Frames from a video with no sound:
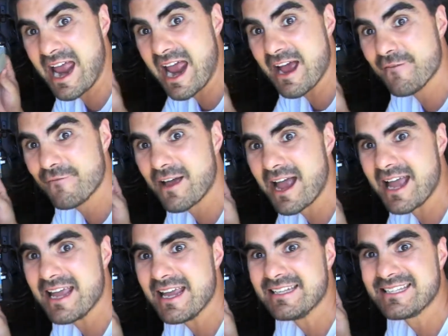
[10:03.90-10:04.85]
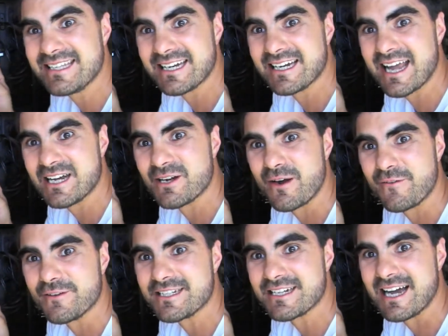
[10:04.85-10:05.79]
have a dedicated
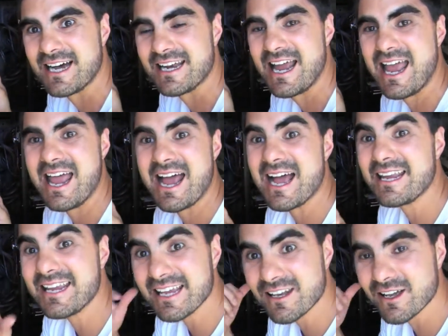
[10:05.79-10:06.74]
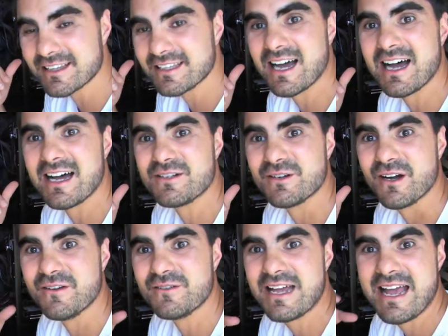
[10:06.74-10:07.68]
graphics card. Again, like the hard
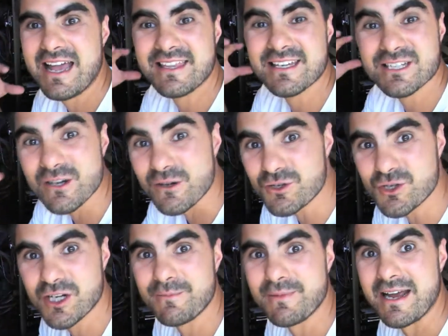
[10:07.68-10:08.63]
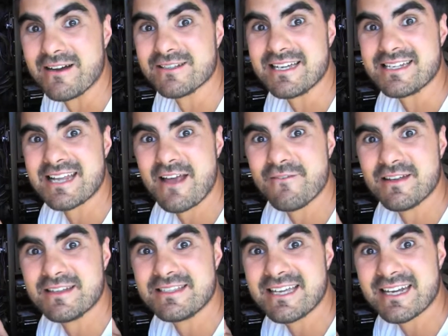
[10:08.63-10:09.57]
drives, they're so cheap nowadays that
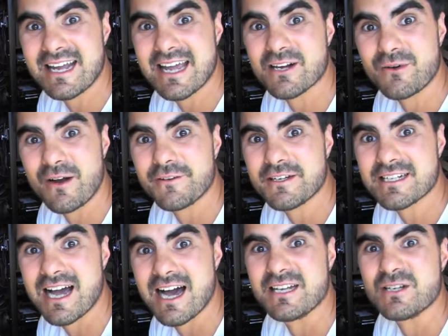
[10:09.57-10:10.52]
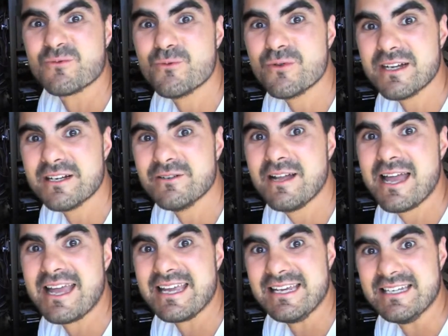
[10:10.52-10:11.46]
having a dedicated graphics card is real
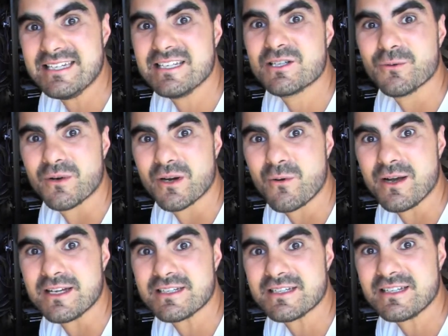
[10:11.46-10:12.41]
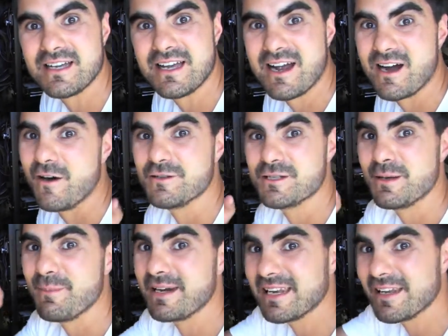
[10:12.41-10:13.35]
easy to request.
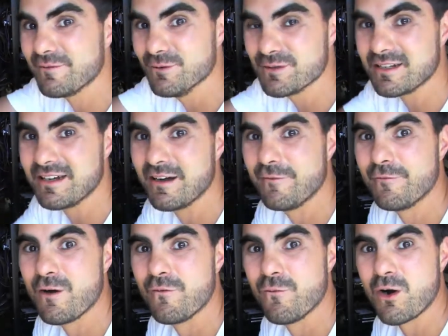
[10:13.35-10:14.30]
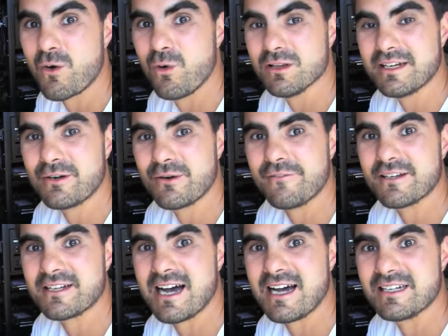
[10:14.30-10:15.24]
Obviously, many levels of, of what quality
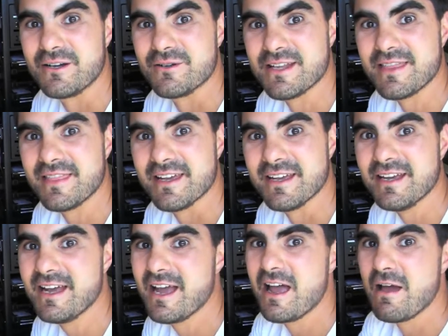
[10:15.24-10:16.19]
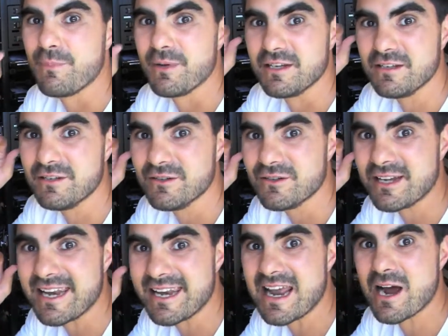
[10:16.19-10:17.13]
graphic card goes in there, but you
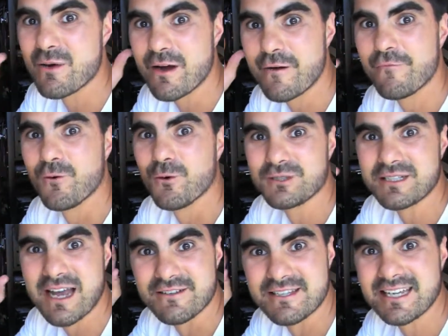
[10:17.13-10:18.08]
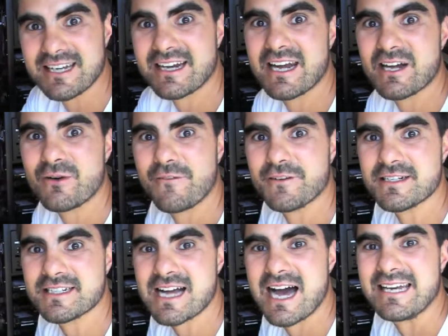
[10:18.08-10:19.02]
can now afford to have a dedicated
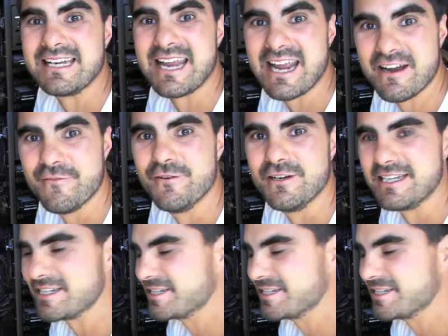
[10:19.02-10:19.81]
graphics card in every